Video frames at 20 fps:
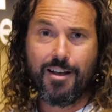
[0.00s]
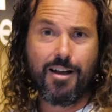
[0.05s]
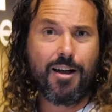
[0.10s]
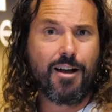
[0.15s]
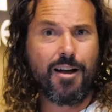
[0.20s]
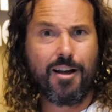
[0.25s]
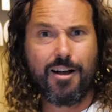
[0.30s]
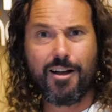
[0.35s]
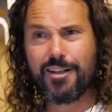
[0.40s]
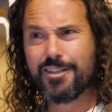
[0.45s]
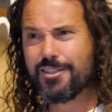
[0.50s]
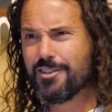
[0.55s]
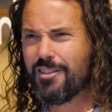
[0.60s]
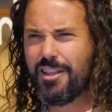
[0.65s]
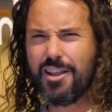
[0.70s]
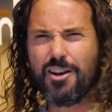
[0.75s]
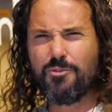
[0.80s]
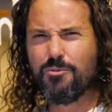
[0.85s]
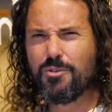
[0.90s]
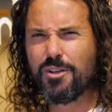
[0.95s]
So
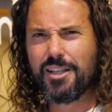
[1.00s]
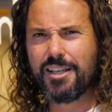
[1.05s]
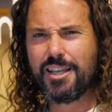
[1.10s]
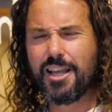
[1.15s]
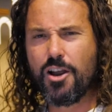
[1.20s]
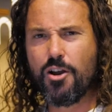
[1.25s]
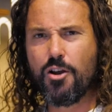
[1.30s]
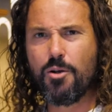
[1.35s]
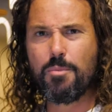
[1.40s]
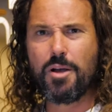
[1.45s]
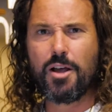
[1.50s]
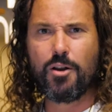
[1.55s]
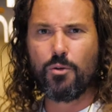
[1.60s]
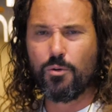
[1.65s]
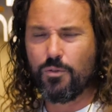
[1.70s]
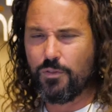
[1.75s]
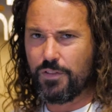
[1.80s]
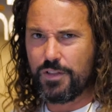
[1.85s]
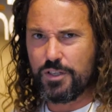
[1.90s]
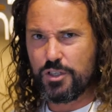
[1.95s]
they don't really care about
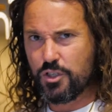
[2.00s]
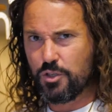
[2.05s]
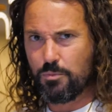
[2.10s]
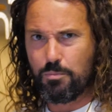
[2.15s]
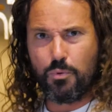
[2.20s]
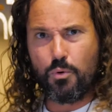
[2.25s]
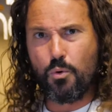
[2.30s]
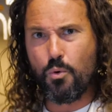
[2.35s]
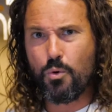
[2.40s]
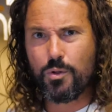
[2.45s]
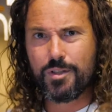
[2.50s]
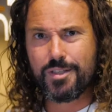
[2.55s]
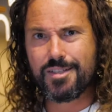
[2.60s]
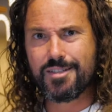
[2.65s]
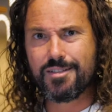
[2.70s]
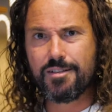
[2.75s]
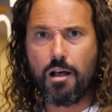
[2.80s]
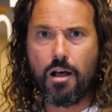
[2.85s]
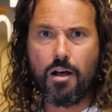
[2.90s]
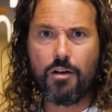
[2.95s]
all of this support
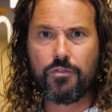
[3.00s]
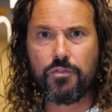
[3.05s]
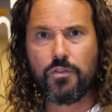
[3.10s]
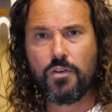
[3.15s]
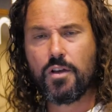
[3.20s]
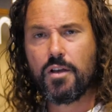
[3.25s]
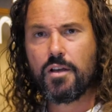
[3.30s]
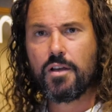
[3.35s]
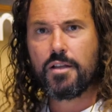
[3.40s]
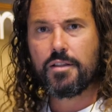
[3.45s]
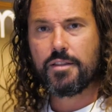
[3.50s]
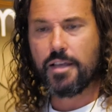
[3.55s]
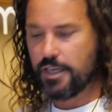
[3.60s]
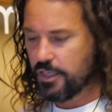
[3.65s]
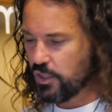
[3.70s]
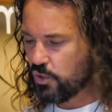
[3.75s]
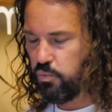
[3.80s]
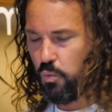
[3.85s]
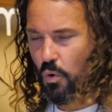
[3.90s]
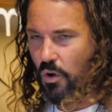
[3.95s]
stuff. They
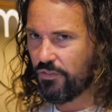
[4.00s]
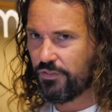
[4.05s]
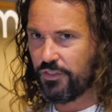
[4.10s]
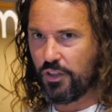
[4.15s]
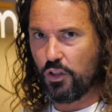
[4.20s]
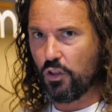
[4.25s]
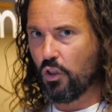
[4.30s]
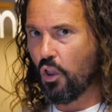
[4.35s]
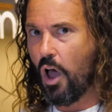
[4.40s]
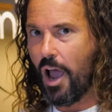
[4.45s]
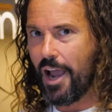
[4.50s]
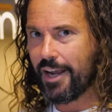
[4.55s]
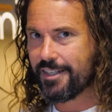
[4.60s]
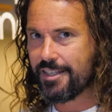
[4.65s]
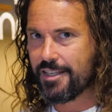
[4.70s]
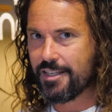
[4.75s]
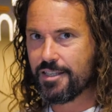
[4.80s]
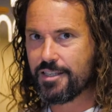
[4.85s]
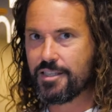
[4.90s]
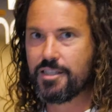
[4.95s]
just want the
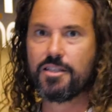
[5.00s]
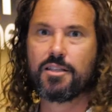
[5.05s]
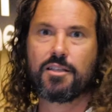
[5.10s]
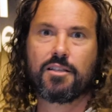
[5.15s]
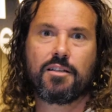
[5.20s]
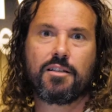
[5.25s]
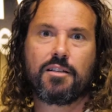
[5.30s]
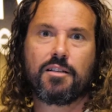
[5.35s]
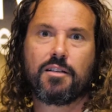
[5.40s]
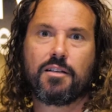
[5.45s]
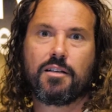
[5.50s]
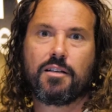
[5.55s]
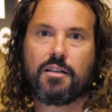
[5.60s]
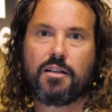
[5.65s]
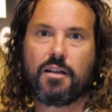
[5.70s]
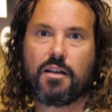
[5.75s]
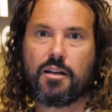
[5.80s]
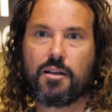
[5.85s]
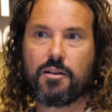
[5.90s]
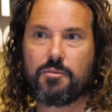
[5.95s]
lightest,
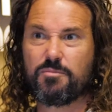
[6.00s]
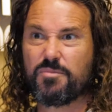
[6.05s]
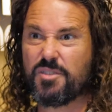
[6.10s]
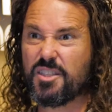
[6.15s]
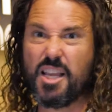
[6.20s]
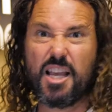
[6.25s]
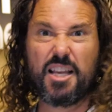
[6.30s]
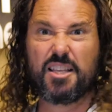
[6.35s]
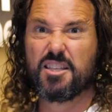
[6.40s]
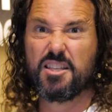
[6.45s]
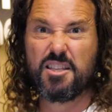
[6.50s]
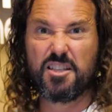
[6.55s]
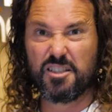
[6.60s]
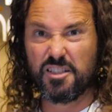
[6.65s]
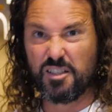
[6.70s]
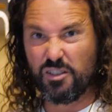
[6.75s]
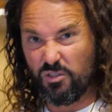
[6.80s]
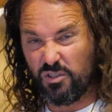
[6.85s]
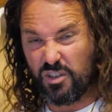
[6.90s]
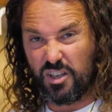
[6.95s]

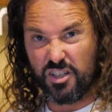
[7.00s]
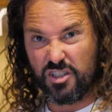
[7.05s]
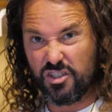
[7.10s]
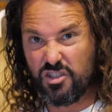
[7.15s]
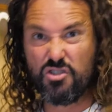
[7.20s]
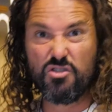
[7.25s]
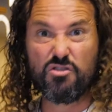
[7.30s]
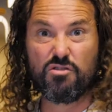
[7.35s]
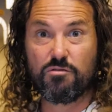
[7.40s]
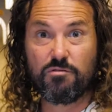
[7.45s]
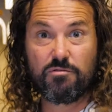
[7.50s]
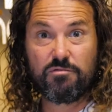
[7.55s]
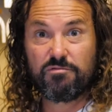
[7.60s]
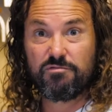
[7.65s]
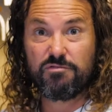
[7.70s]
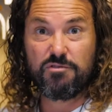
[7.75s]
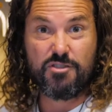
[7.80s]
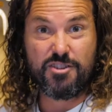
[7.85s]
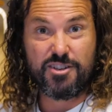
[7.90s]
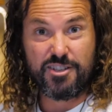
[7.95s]
sexiest looking shoe,
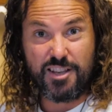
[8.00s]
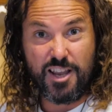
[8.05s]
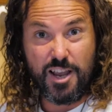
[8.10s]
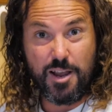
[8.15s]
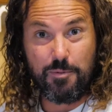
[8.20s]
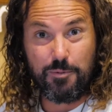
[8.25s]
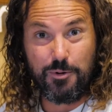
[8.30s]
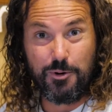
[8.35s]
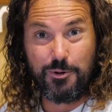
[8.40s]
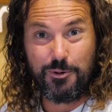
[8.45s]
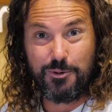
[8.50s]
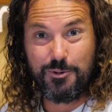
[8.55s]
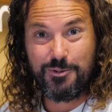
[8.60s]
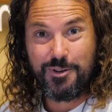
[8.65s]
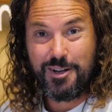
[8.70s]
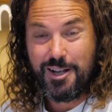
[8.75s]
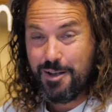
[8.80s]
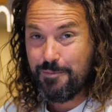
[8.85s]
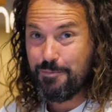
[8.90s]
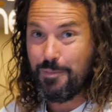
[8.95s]
for example.
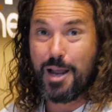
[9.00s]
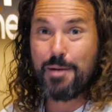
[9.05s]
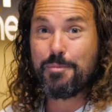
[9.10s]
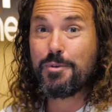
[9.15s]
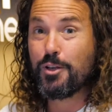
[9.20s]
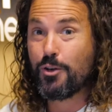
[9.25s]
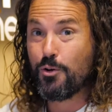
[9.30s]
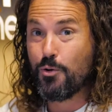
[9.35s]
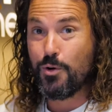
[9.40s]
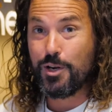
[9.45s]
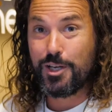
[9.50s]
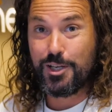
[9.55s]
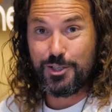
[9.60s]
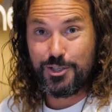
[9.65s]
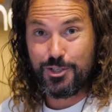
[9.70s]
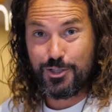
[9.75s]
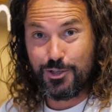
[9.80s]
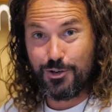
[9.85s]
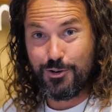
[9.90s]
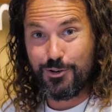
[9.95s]
Maybe the
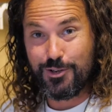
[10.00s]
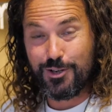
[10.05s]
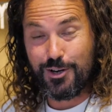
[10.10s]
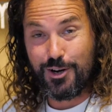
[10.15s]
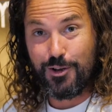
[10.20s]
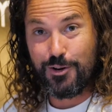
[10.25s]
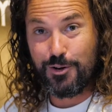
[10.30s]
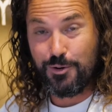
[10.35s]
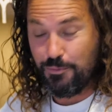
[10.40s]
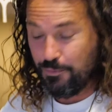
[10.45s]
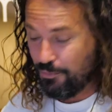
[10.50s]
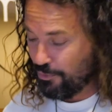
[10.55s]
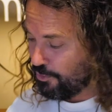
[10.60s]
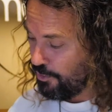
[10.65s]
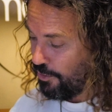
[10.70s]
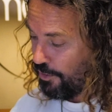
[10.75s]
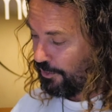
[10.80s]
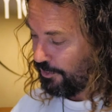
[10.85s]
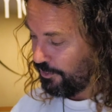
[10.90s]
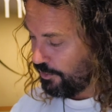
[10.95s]
quickest shoe, to put
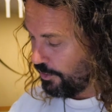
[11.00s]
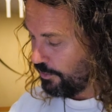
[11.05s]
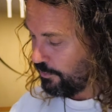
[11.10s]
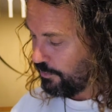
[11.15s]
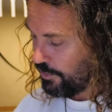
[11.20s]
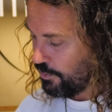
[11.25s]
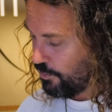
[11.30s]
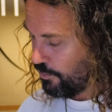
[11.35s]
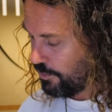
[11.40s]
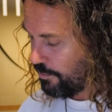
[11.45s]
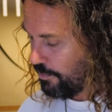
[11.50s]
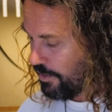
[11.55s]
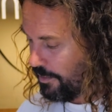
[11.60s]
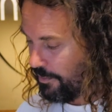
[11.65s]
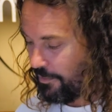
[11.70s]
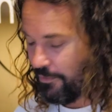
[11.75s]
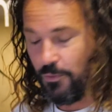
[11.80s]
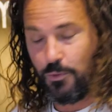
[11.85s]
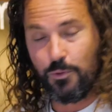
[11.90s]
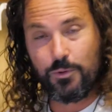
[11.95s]
on, like we talked about
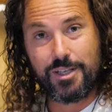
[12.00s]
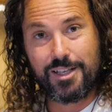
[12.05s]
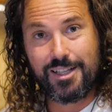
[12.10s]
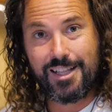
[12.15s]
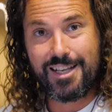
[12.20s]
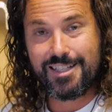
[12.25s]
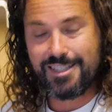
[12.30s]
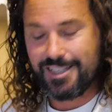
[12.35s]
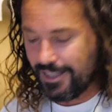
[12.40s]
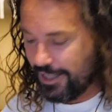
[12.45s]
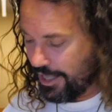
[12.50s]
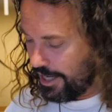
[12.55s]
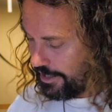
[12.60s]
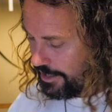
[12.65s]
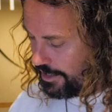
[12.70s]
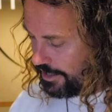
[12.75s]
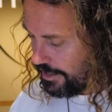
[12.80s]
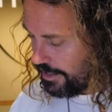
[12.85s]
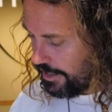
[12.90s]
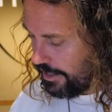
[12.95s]
before, the elastic
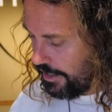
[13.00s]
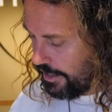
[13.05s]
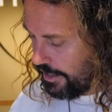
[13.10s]
laces.